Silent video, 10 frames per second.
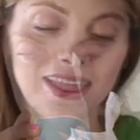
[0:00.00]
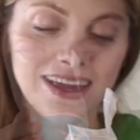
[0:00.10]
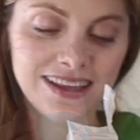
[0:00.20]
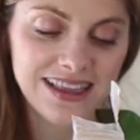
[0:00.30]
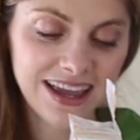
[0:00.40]

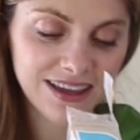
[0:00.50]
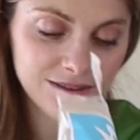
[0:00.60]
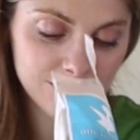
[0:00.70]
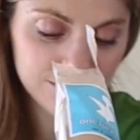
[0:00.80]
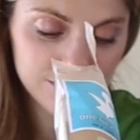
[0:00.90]
It
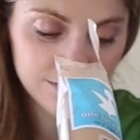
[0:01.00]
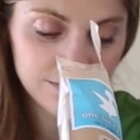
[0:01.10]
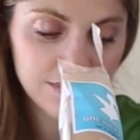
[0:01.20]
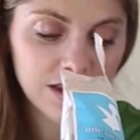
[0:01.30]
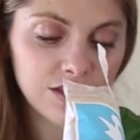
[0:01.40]

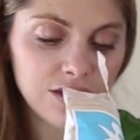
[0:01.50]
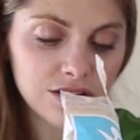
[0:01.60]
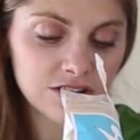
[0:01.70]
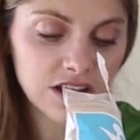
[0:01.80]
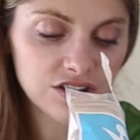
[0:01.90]

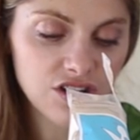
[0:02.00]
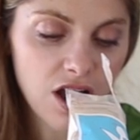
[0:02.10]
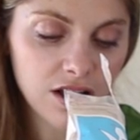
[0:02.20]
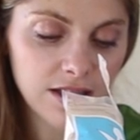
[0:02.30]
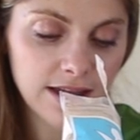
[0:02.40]
looks like
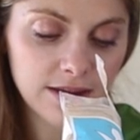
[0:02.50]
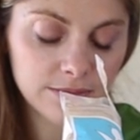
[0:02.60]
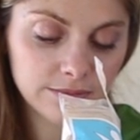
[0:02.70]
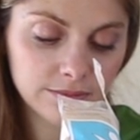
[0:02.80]
chocolate.